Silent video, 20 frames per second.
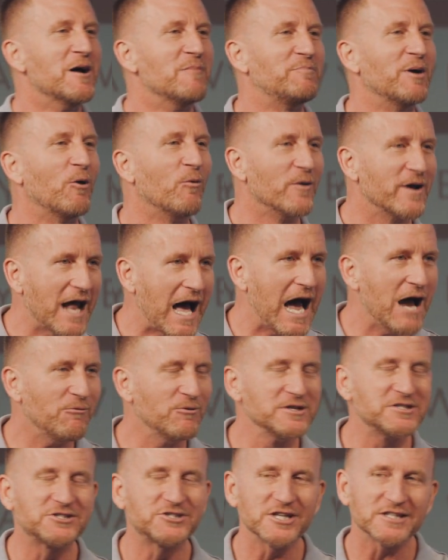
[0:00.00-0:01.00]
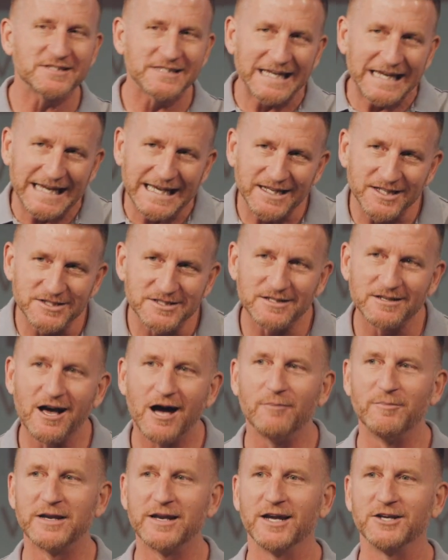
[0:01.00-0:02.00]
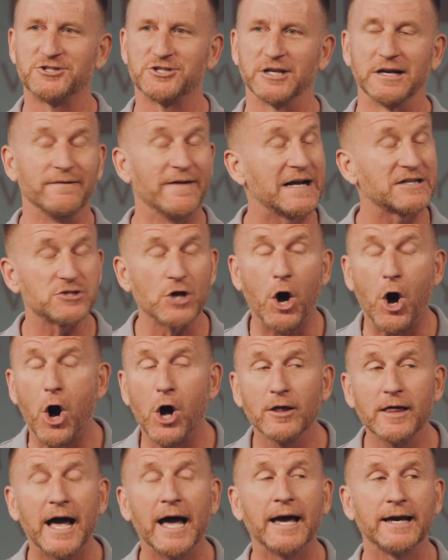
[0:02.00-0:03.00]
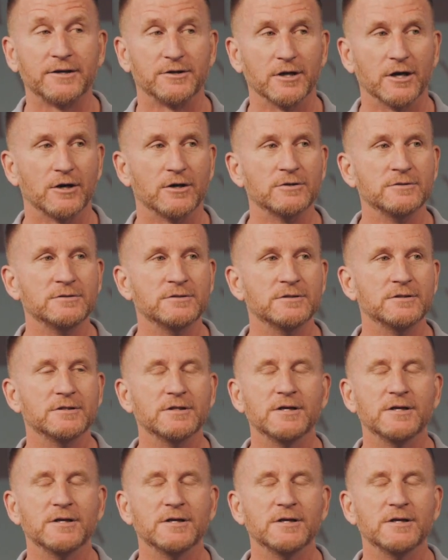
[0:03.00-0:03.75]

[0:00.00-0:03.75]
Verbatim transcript: But when I was just in a denomination, that's all I had known.